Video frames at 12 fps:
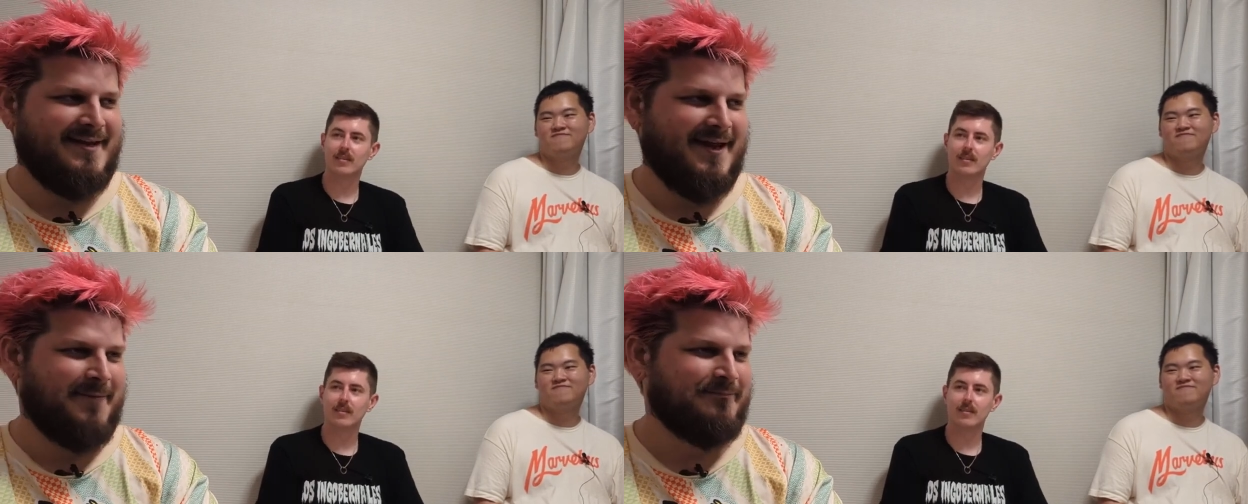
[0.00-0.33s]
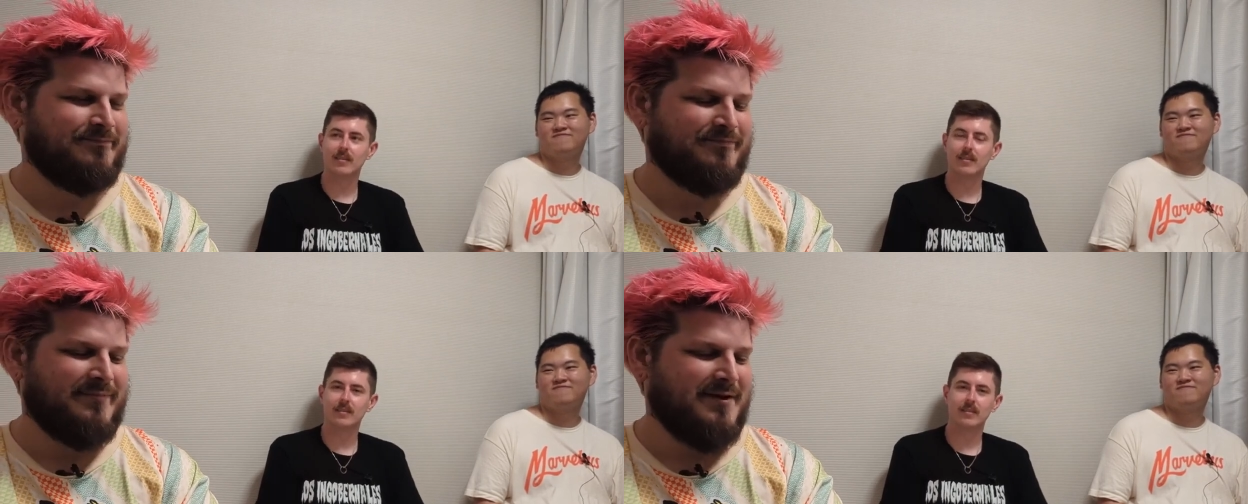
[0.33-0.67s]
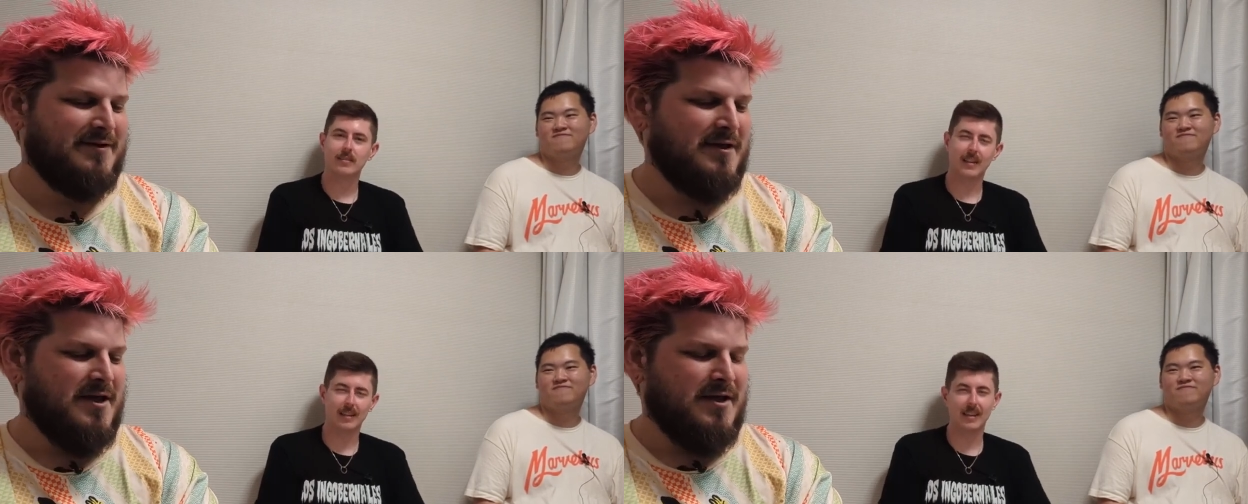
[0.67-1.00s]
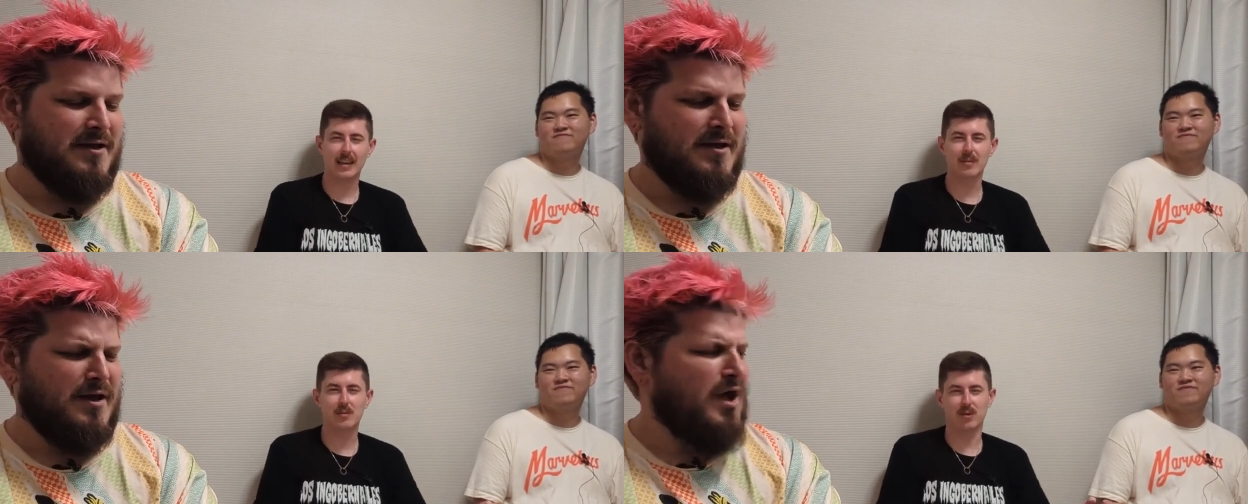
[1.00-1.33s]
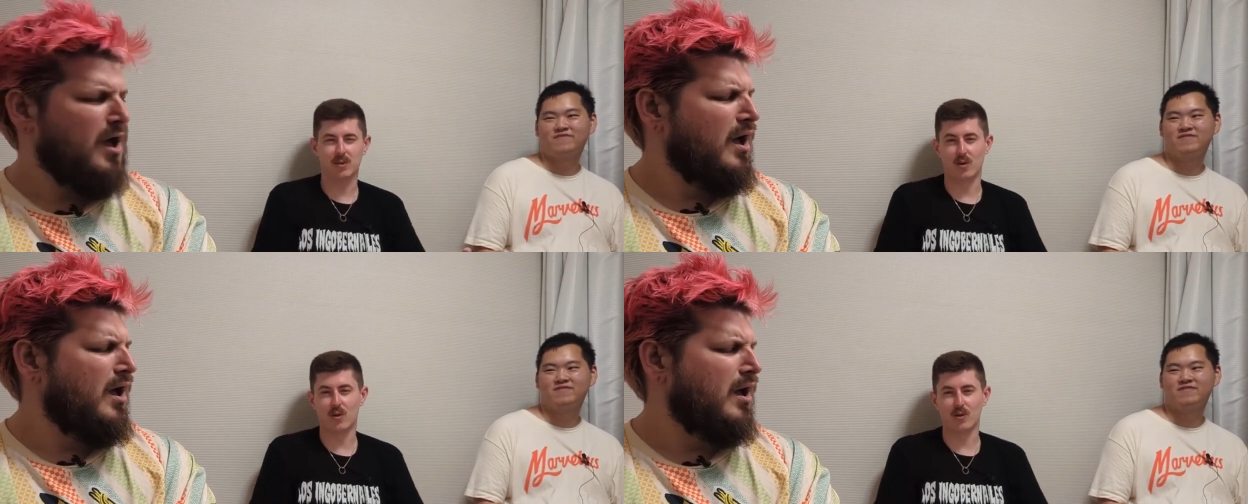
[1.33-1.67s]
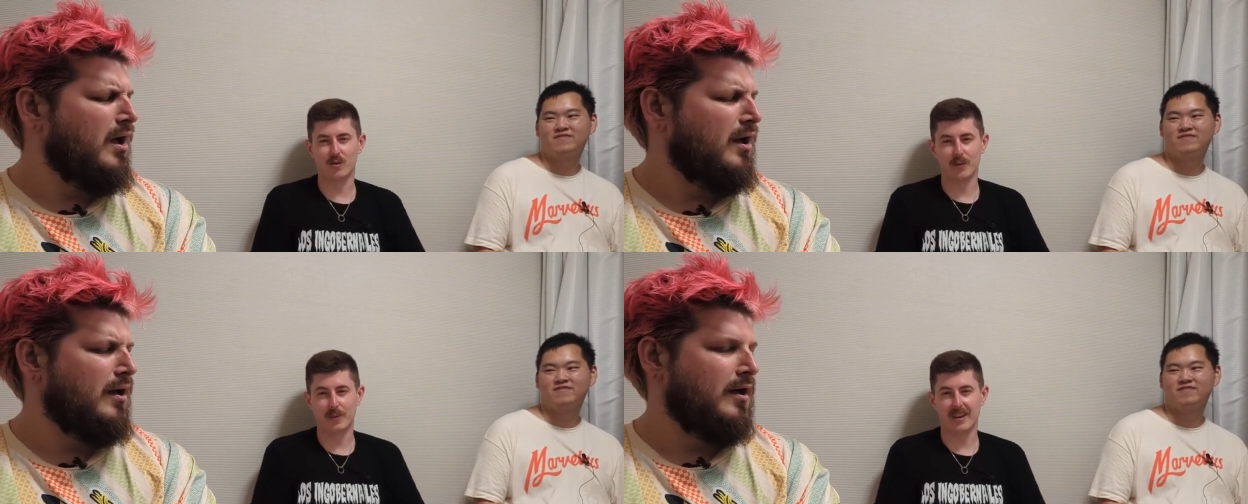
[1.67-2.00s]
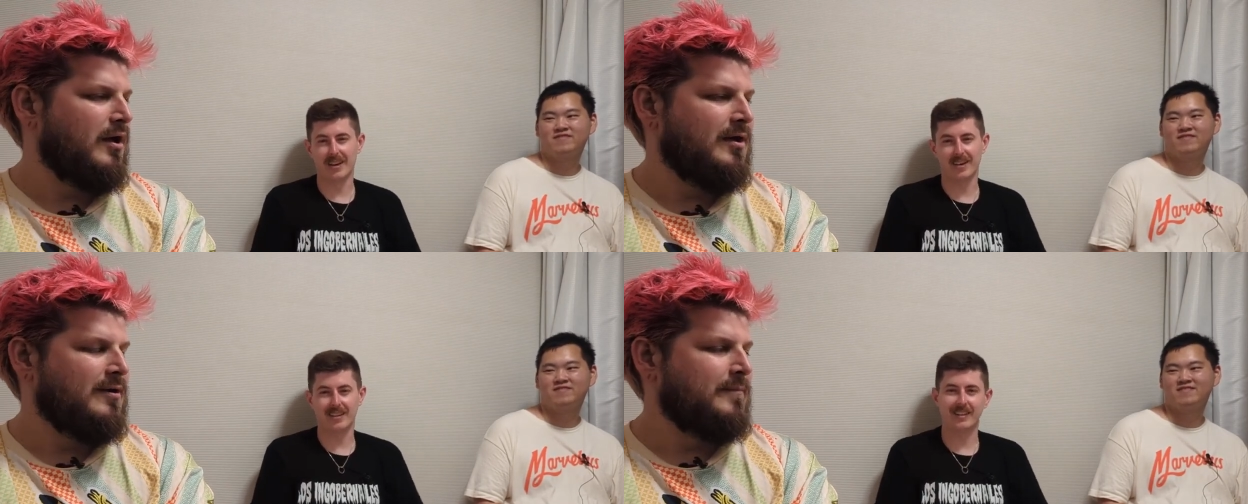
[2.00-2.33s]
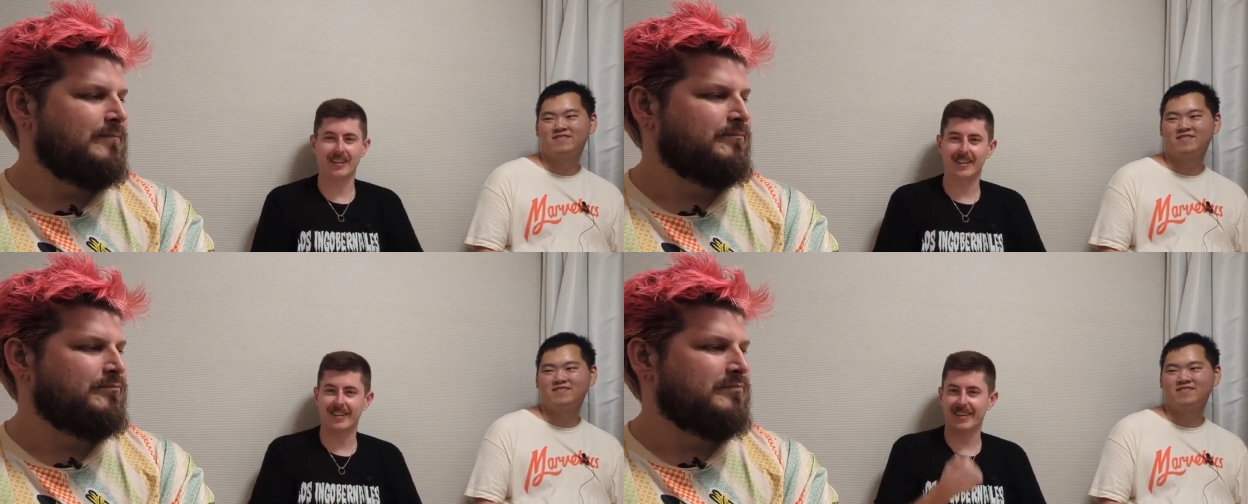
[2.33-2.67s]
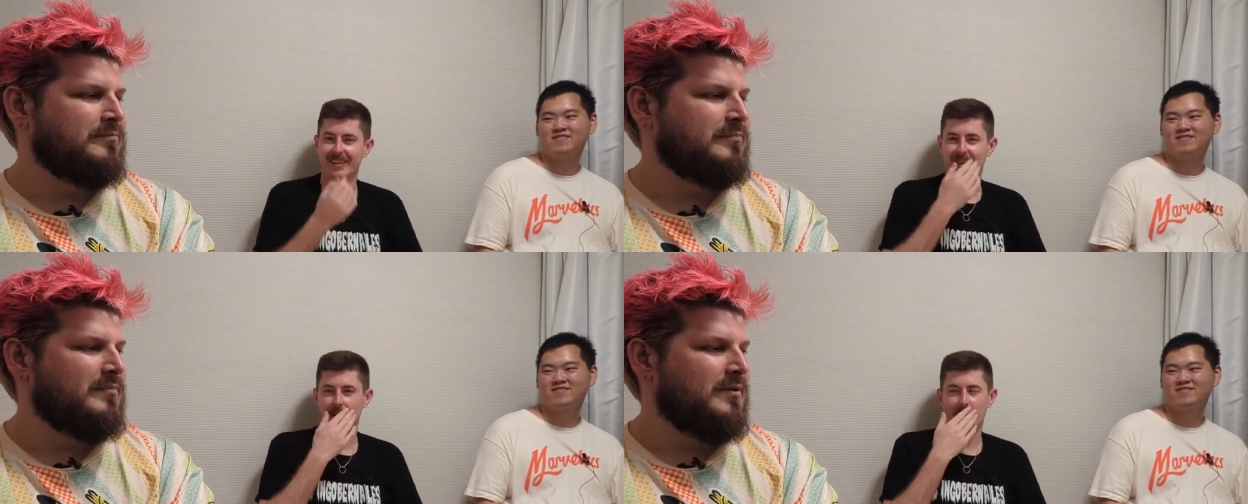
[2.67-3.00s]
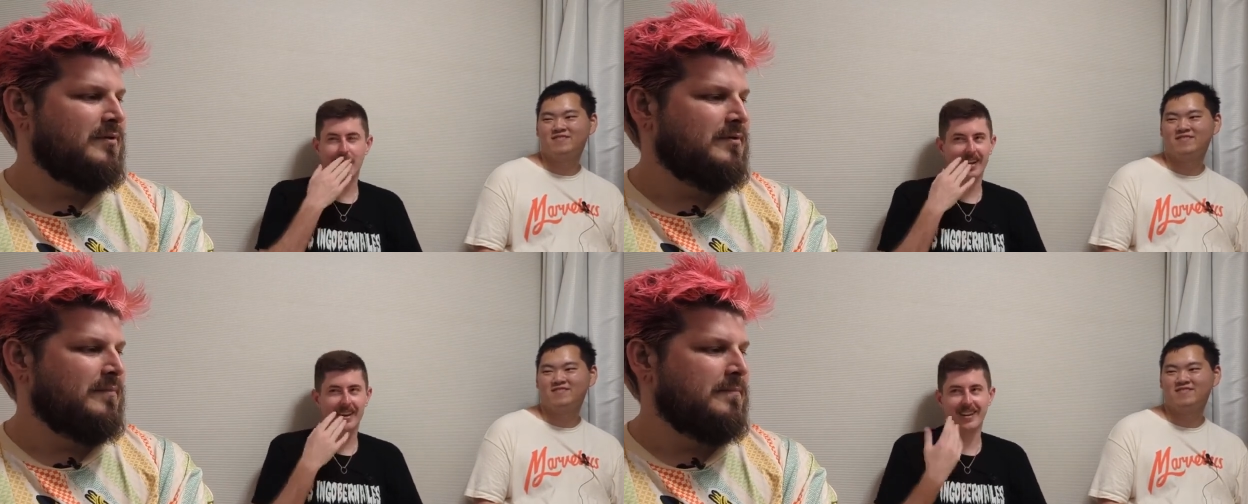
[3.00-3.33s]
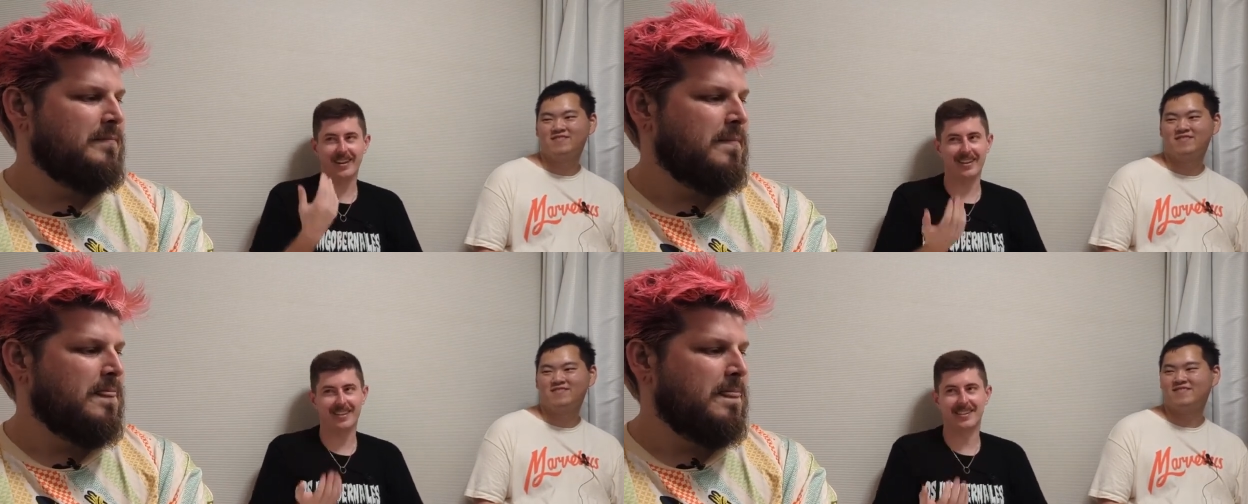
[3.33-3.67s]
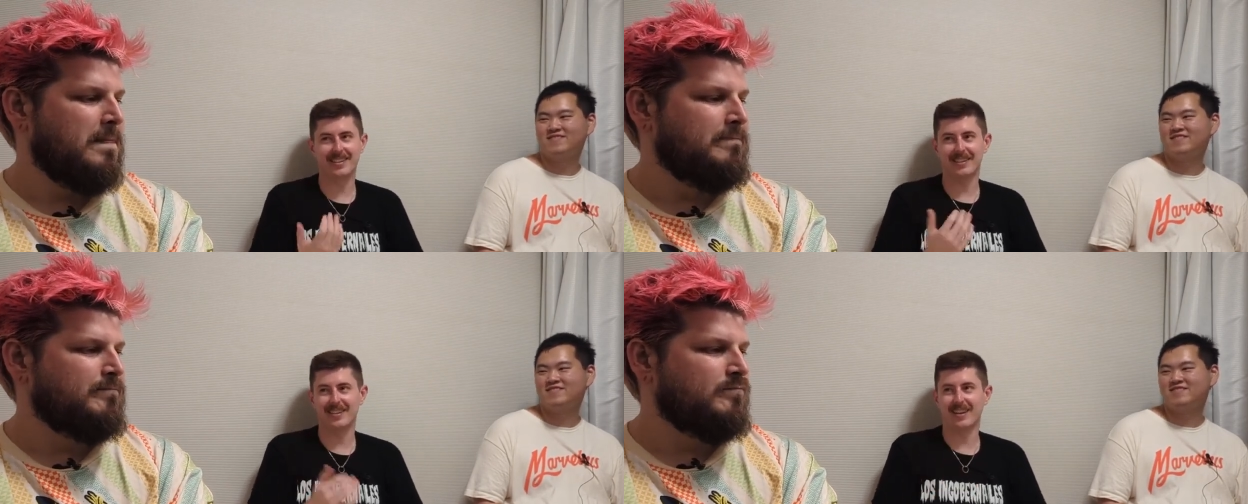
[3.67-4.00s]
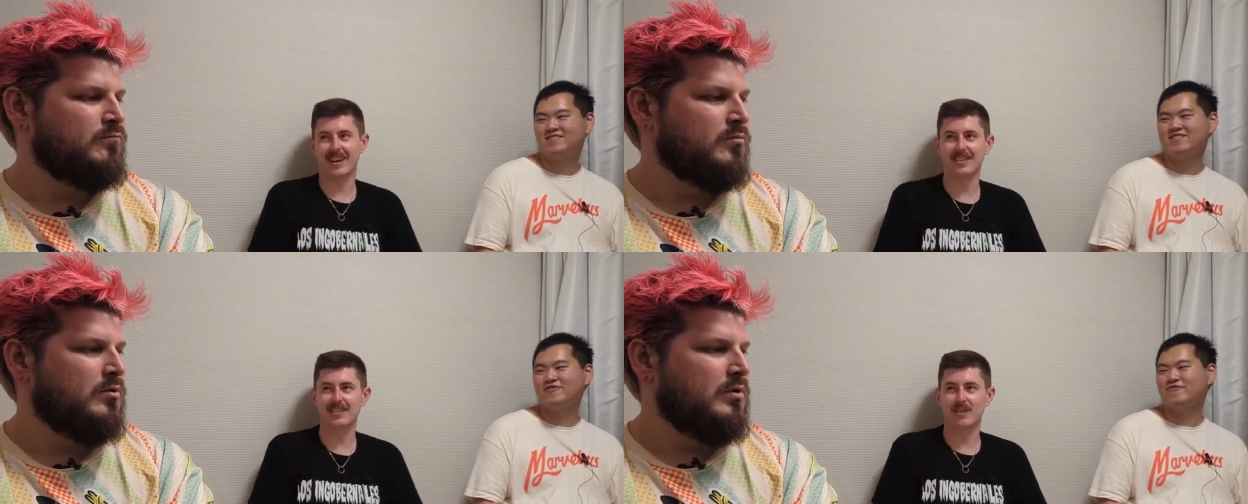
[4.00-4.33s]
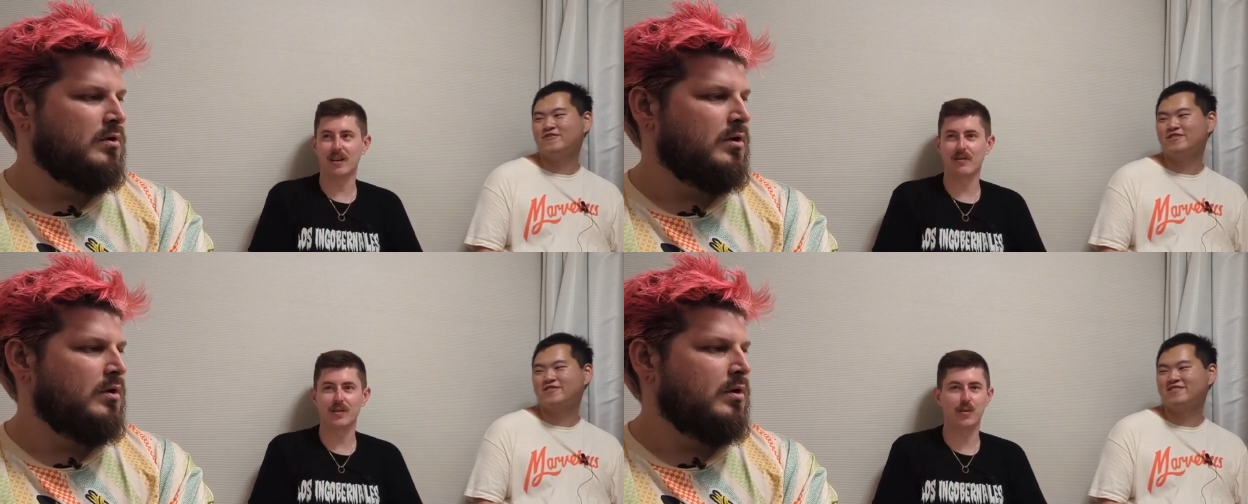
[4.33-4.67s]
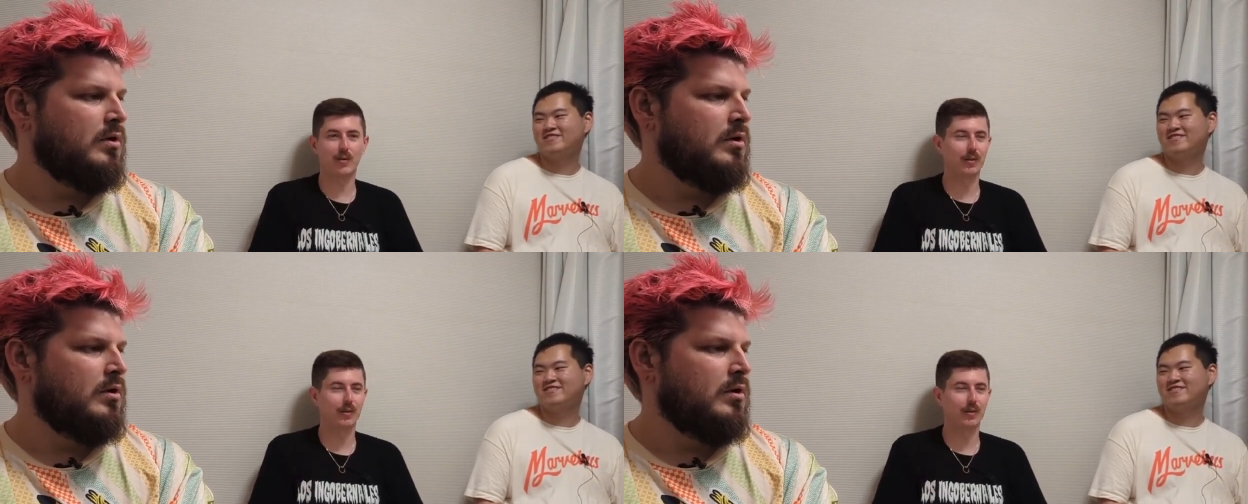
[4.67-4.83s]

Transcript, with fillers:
Speaker 1: Yeah. That that game's long, man. Like I I Did still haven't